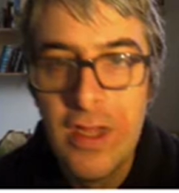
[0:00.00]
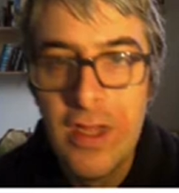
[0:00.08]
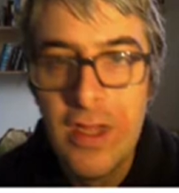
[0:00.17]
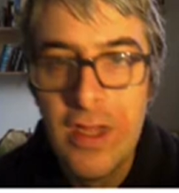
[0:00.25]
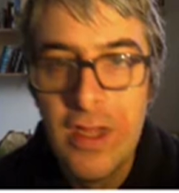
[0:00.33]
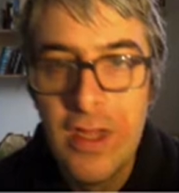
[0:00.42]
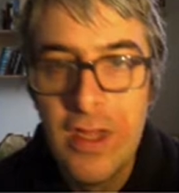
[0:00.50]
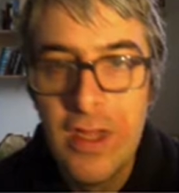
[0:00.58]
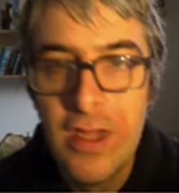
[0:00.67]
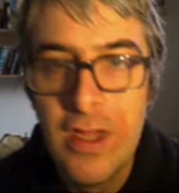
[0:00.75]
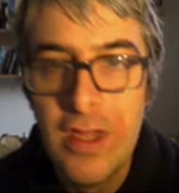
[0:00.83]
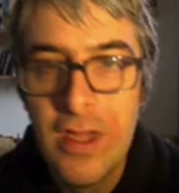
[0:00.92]

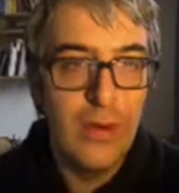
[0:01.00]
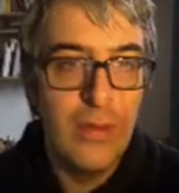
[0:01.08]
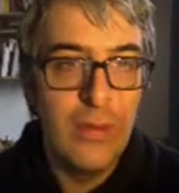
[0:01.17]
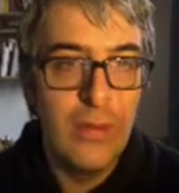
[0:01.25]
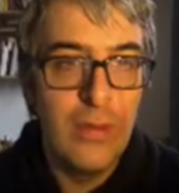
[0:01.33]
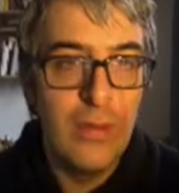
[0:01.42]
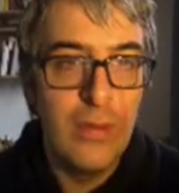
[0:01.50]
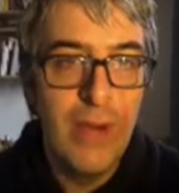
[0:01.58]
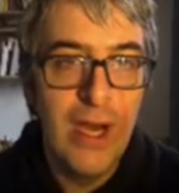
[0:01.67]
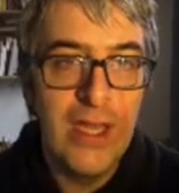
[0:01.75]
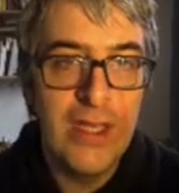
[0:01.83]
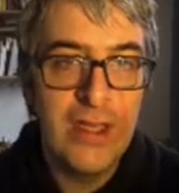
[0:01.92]
So
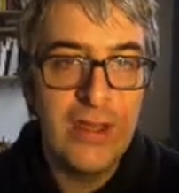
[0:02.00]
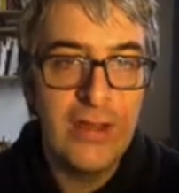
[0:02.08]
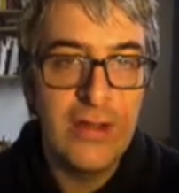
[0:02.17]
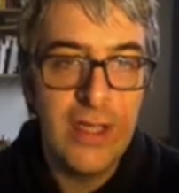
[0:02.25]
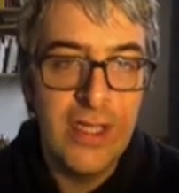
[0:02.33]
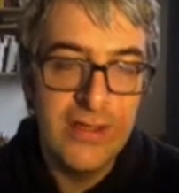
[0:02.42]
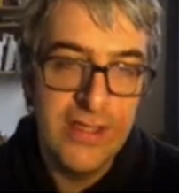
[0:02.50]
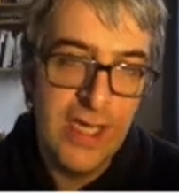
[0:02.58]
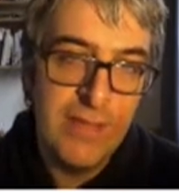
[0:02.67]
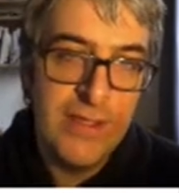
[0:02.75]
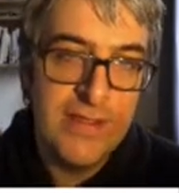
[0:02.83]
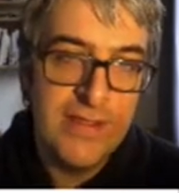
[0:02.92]
in the
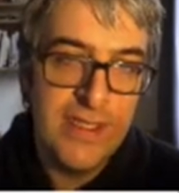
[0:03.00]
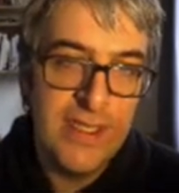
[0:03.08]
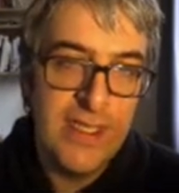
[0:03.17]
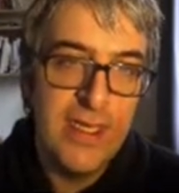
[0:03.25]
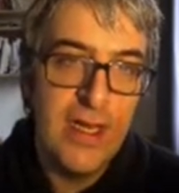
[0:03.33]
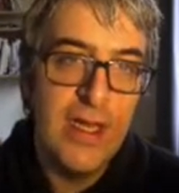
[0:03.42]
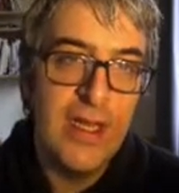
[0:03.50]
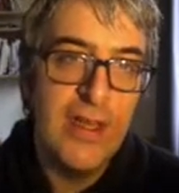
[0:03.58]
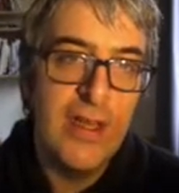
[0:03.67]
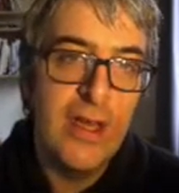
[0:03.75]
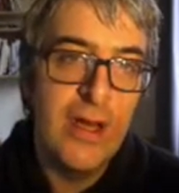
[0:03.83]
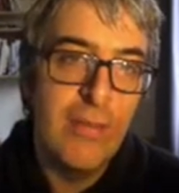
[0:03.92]
IPT,
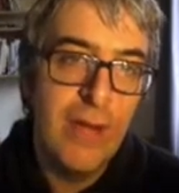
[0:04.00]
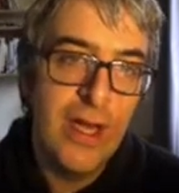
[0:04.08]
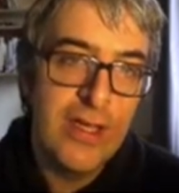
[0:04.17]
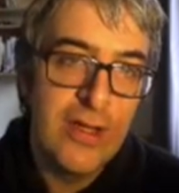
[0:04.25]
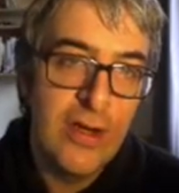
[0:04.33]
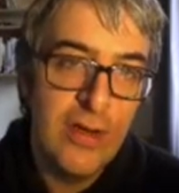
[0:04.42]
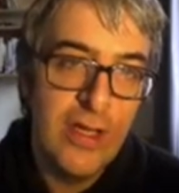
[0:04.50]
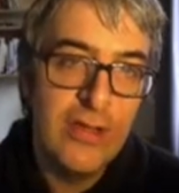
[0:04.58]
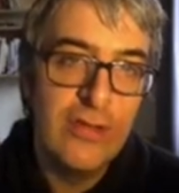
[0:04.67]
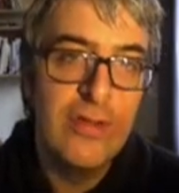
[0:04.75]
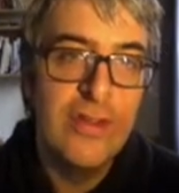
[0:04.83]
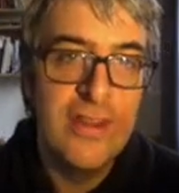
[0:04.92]
by going
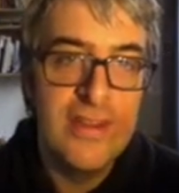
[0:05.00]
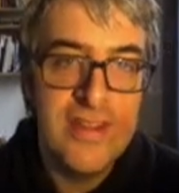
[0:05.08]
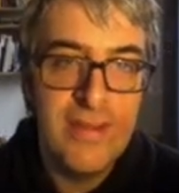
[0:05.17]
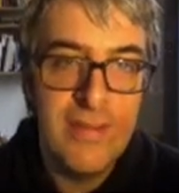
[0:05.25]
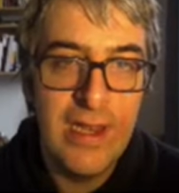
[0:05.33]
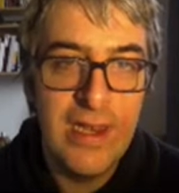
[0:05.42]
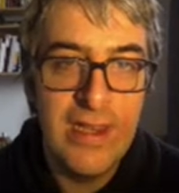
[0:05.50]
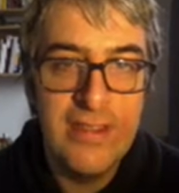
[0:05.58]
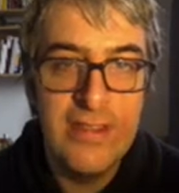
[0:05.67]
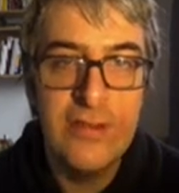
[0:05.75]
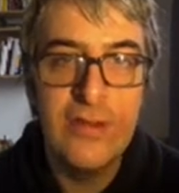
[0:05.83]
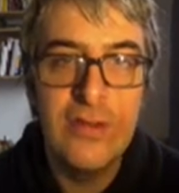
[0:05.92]
to the decimal
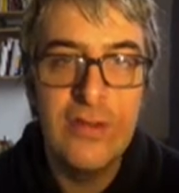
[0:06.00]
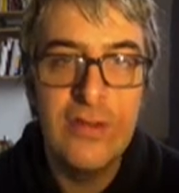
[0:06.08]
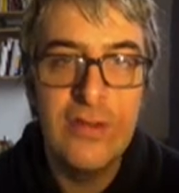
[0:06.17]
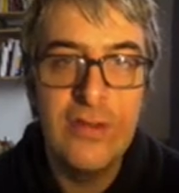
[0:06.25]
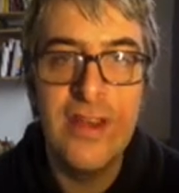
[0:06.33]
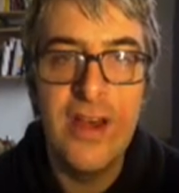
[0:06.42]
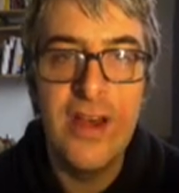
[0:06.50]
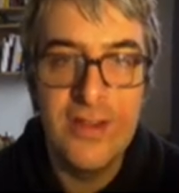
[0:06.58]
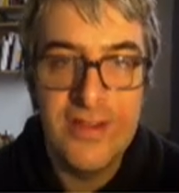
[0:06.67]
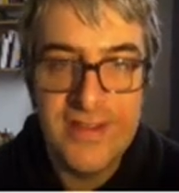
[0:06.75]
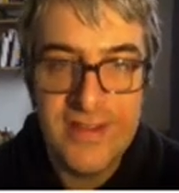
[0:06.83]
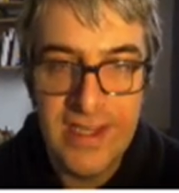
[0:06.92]
latitude field and
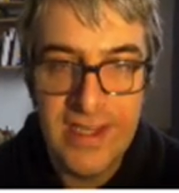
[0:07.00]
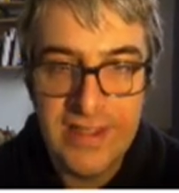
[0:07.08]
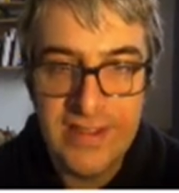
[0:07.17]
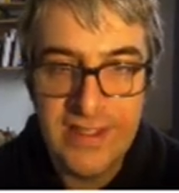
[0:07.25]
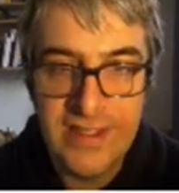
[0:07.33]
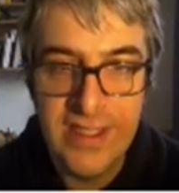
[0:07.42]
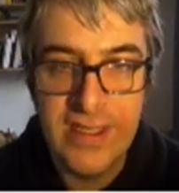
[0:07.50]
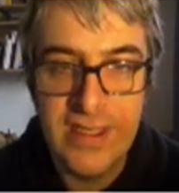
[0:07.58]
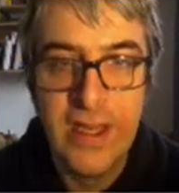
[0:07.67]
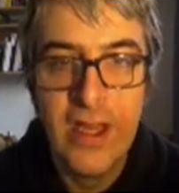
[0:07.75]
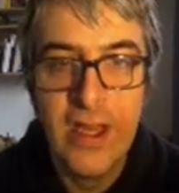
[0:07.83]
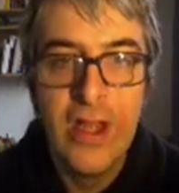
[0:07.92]
selecting
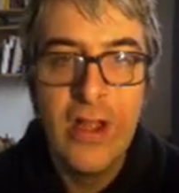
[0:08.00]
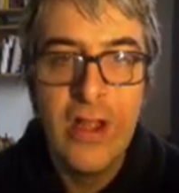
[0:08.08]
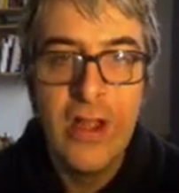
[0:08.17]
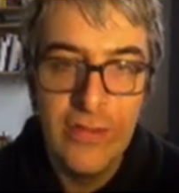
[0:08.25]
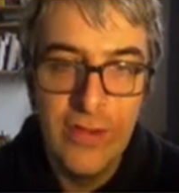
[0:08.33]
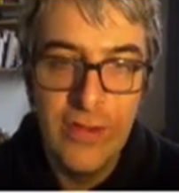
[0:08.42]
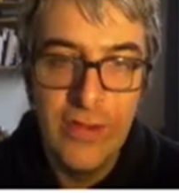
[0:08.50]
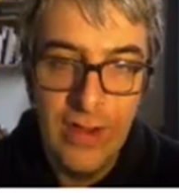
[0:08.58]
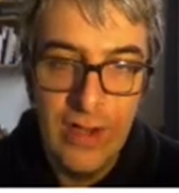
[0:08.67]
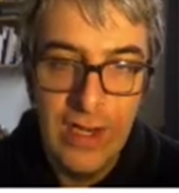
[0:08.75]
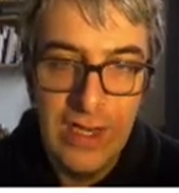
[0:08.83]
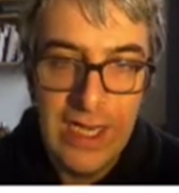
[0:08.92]
the
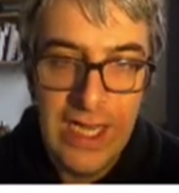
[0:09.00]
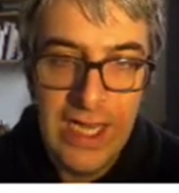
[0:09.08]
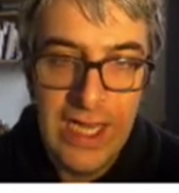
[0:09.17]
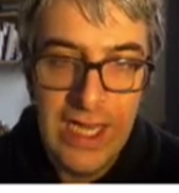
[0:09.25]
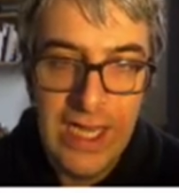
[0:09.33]
lat